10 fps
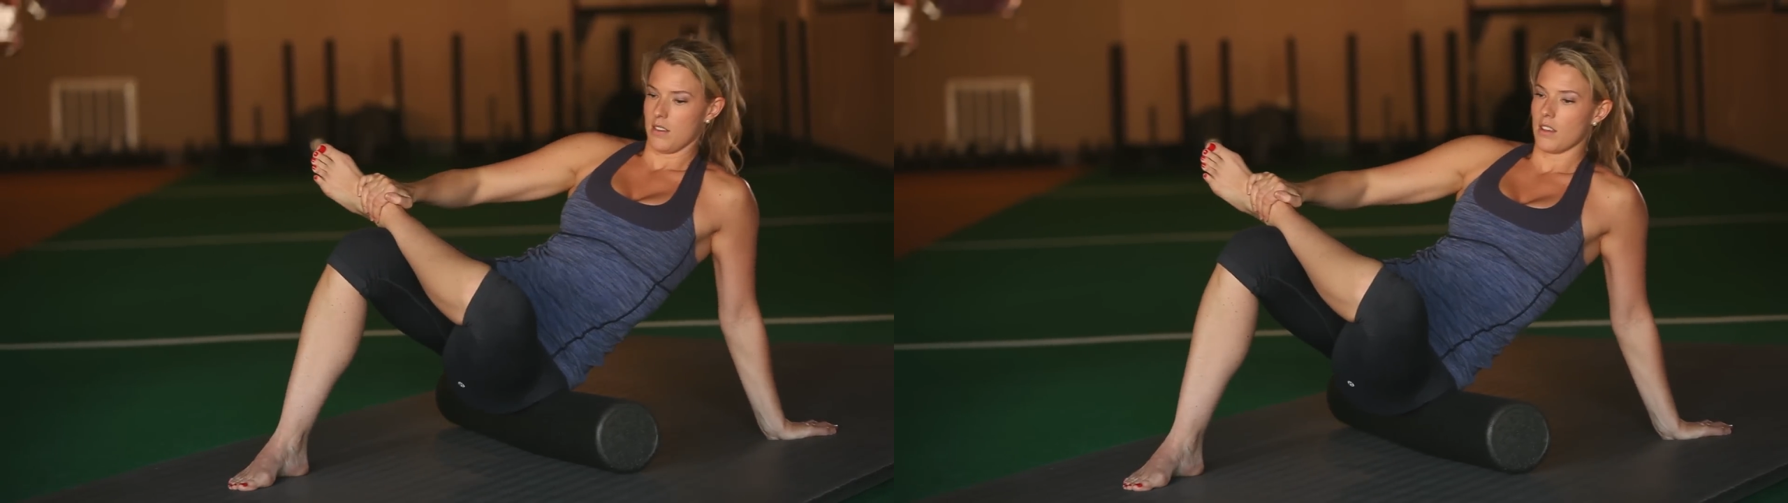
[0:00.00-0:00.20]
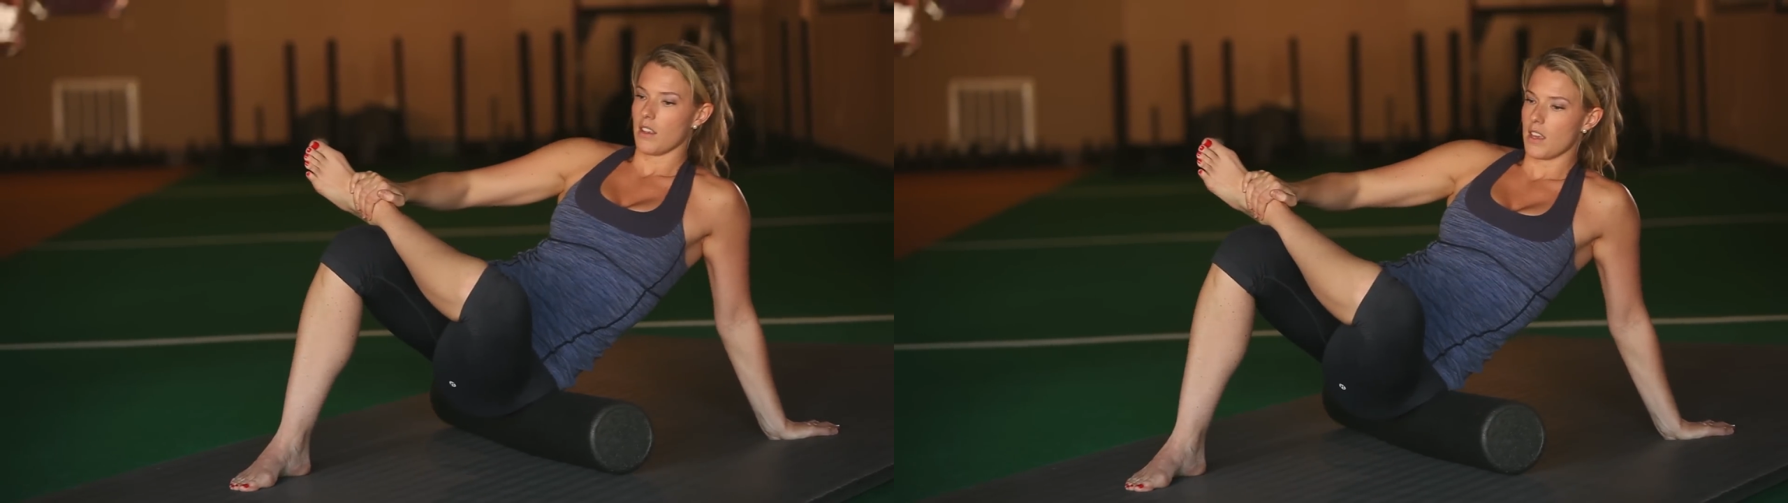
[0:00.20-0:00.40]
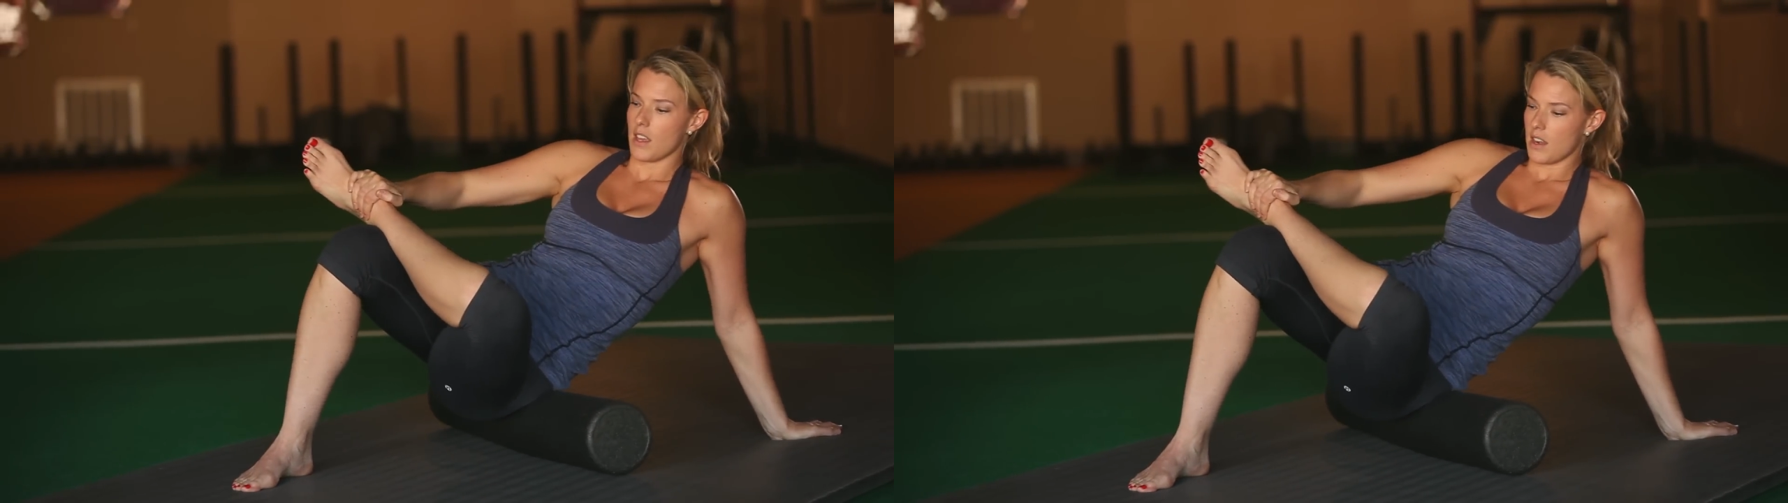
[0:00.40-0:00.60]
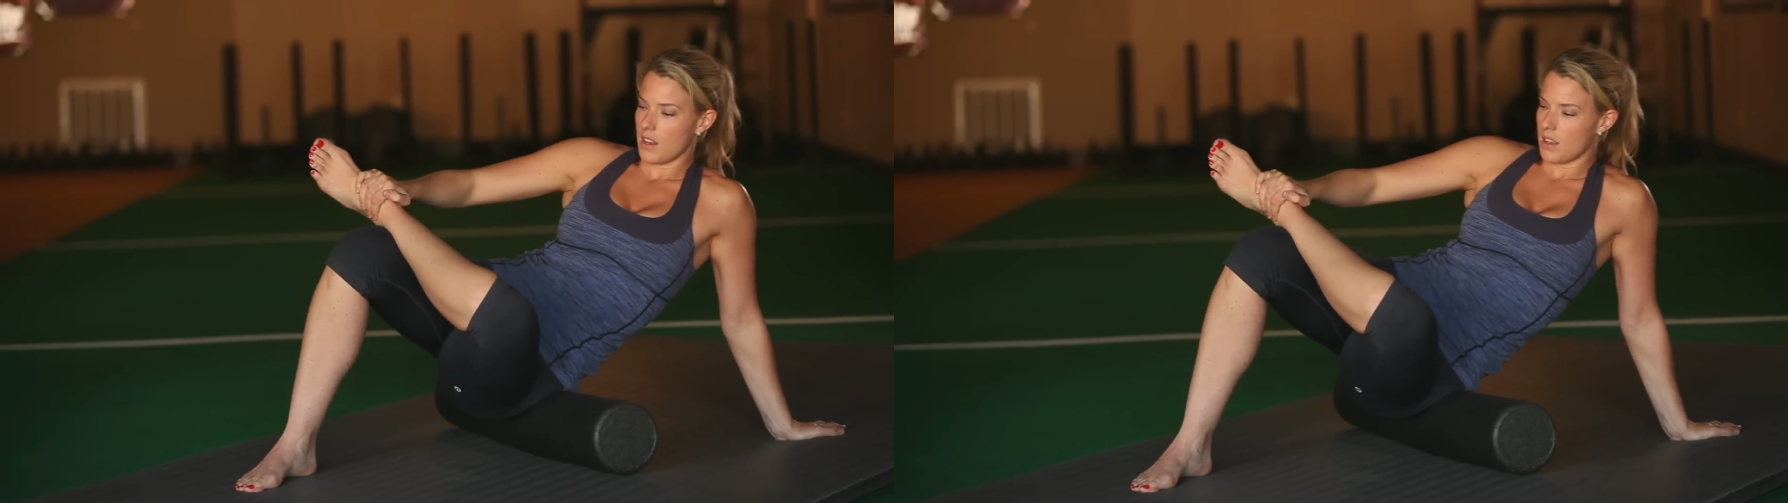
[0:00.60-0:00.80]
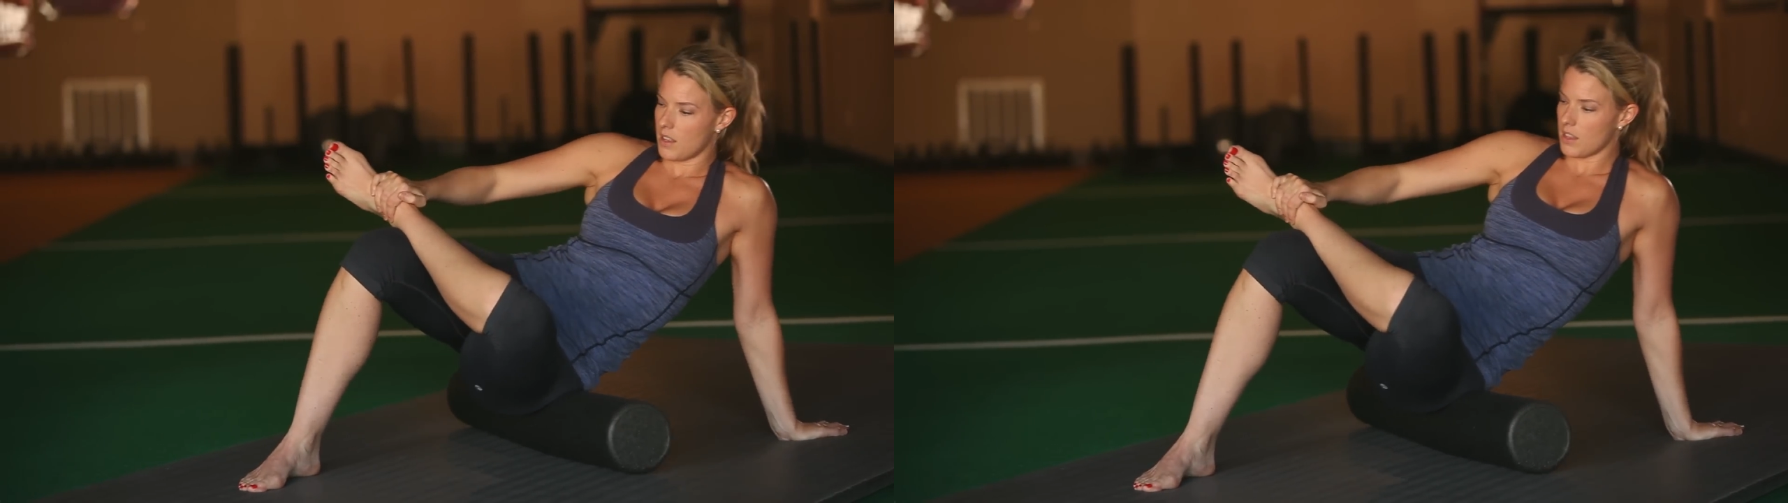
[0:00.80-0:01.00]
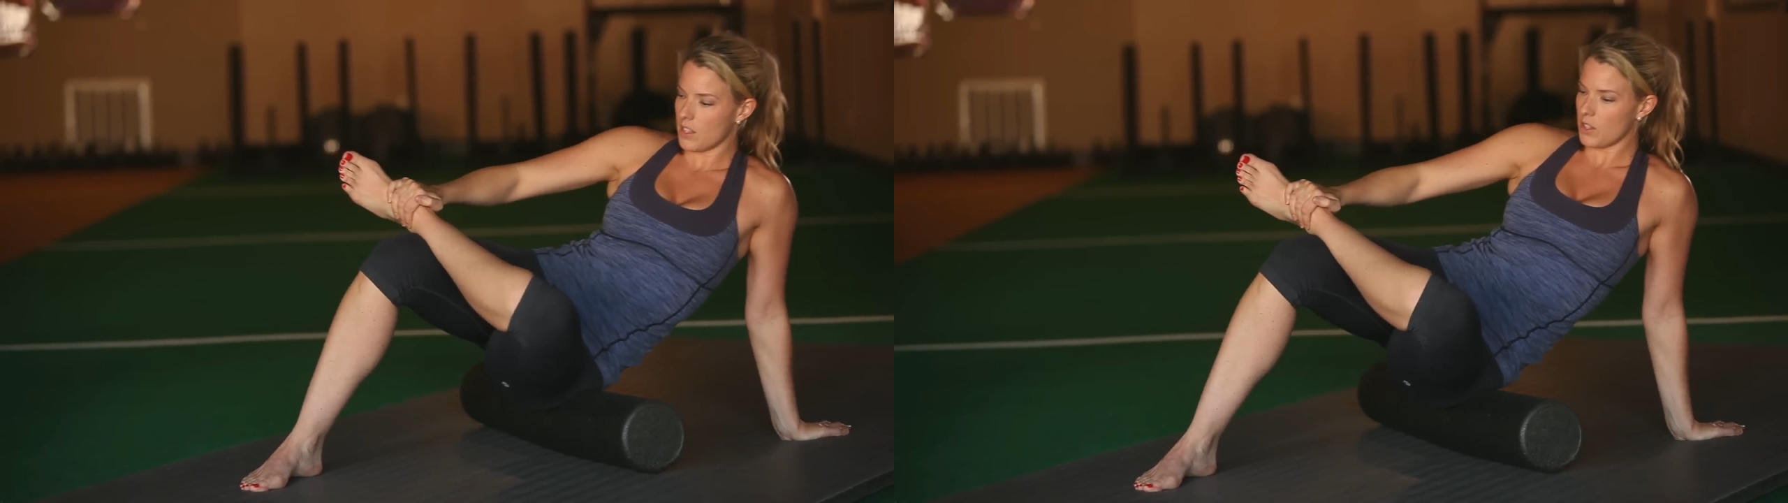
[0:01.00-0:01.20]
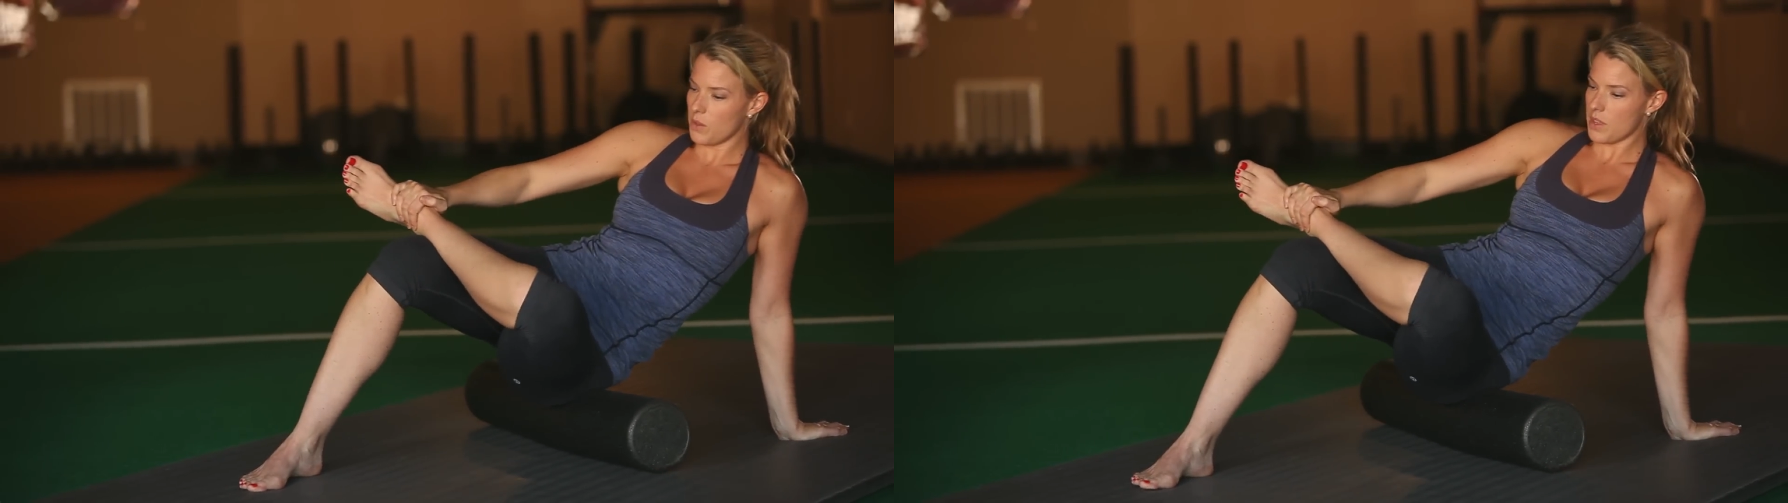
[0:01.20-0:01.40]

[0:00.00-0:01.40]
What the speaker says: and get the glute